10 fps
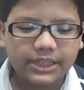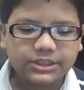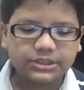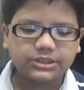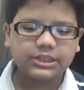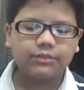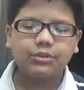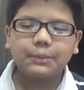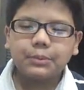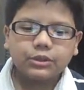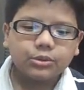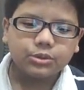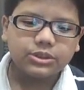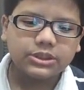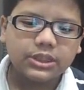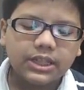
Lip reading: agents that reproduce